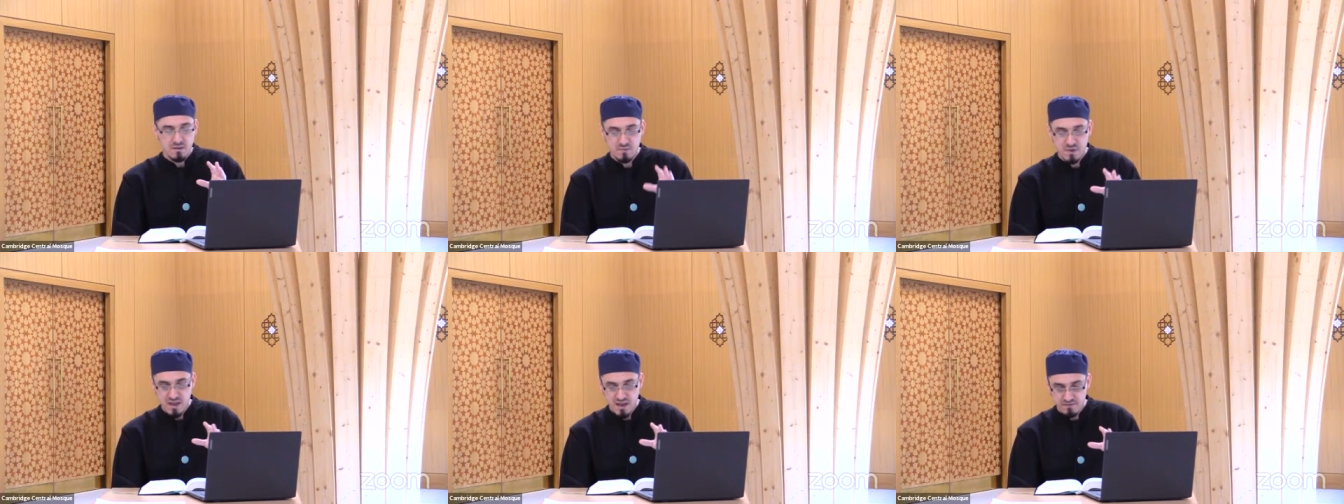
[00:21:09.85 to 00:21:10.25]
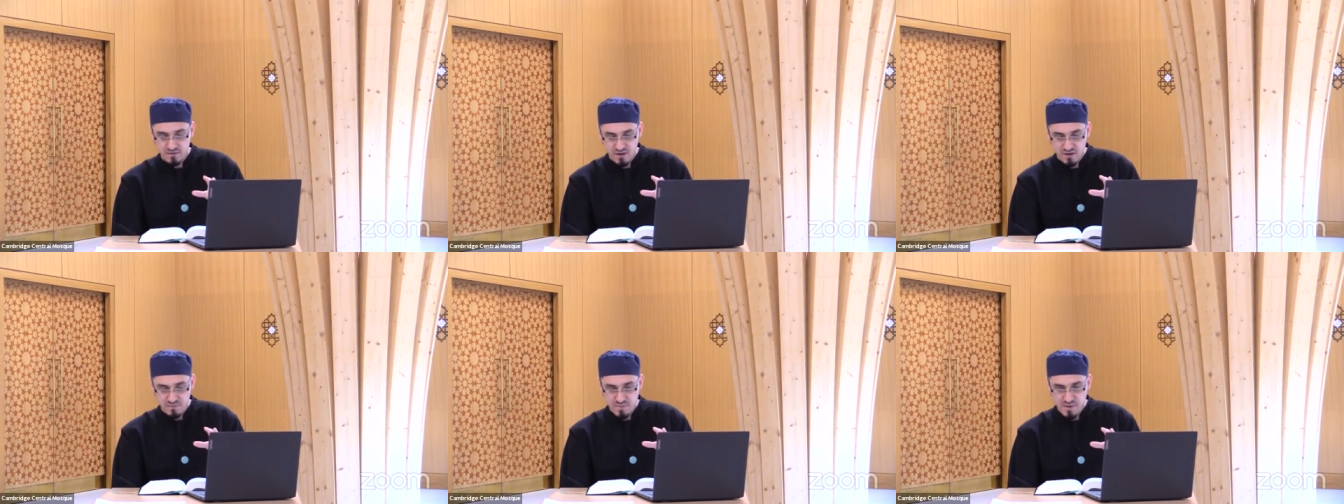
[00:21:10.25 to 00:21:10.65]
we have
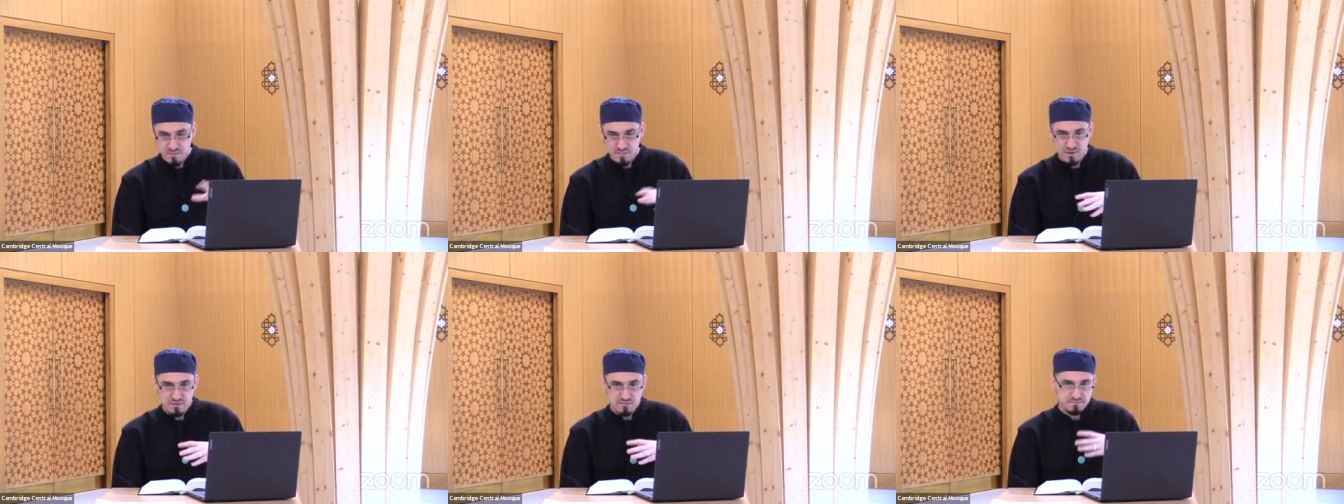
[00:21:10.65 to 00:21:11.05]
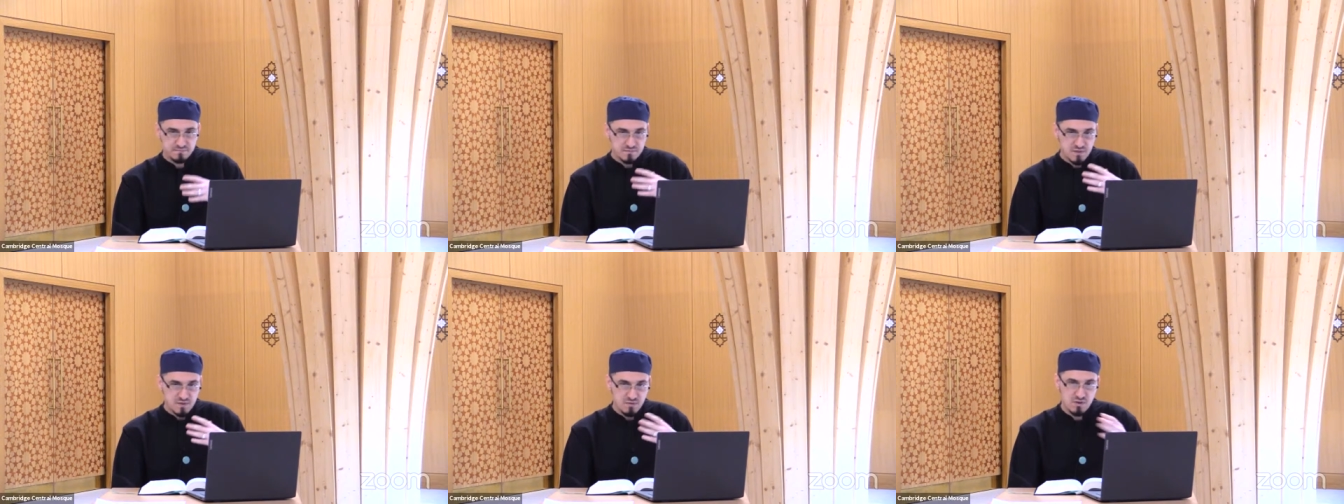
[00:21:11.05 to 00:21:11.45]
a lot of people
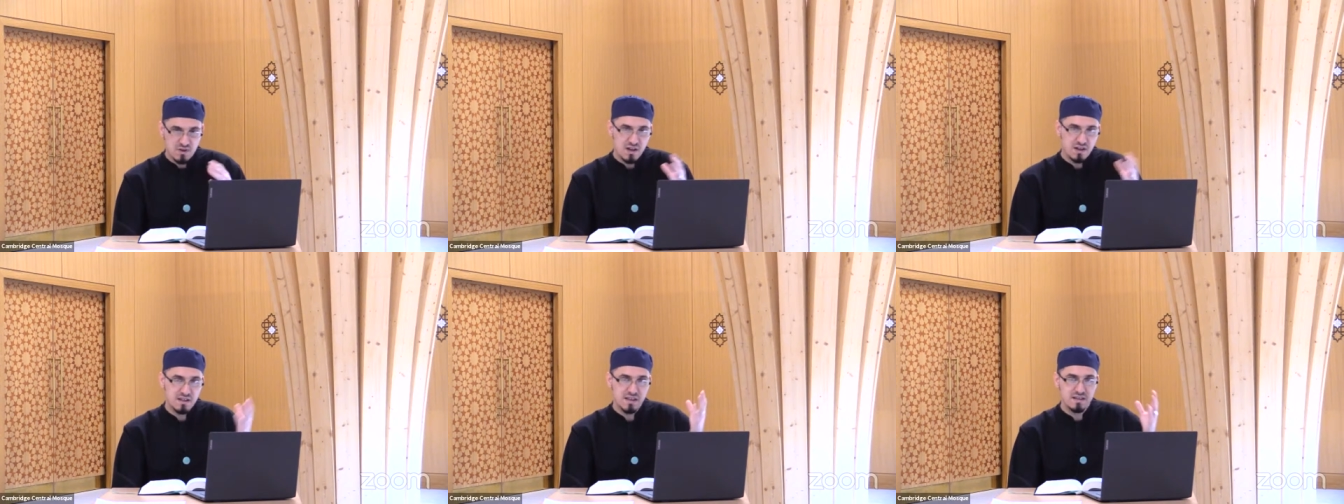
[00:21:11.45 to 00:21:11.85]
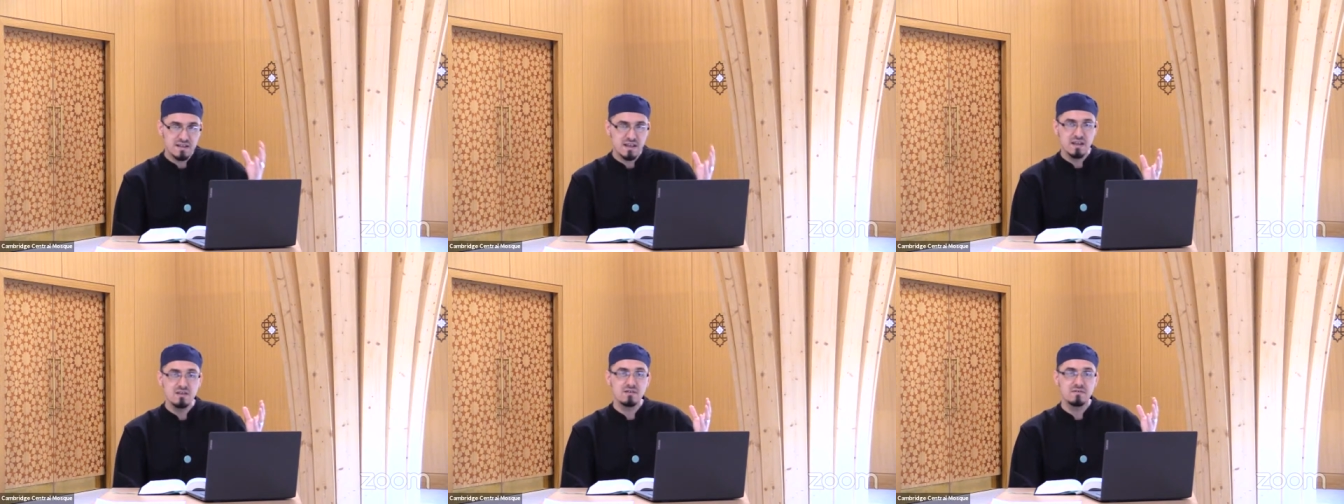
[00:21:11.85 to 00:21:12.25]
who can't
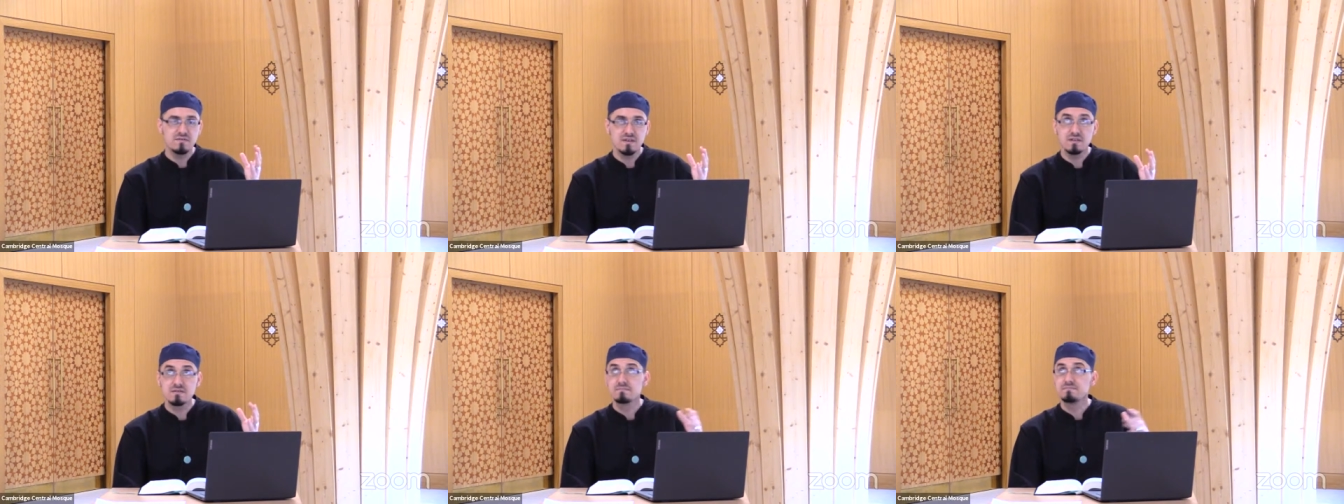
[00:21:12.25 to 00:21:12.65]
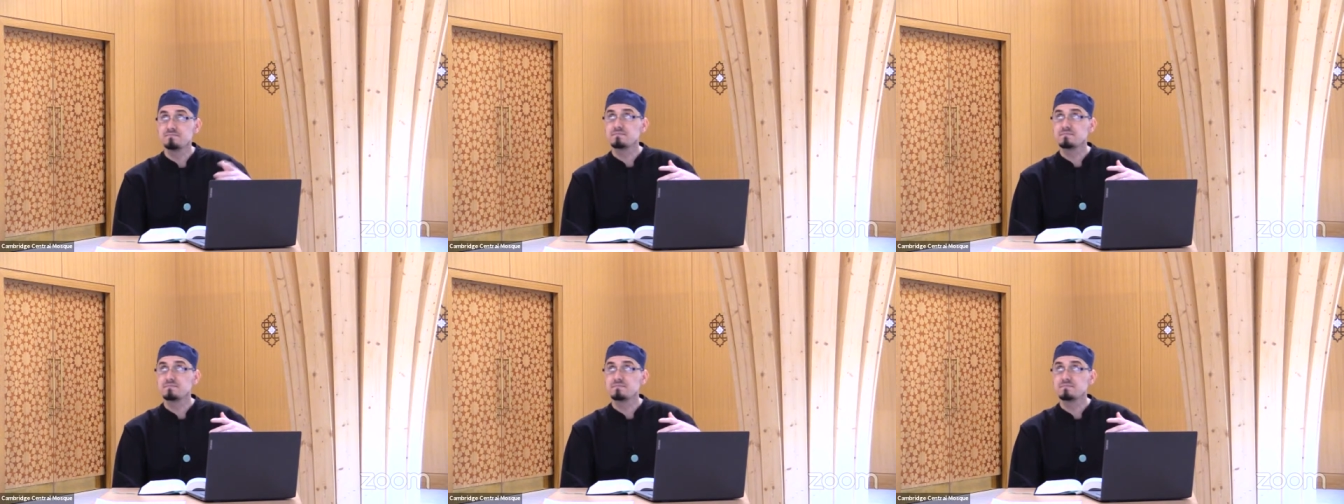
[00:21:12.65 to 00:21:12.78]
get any of it.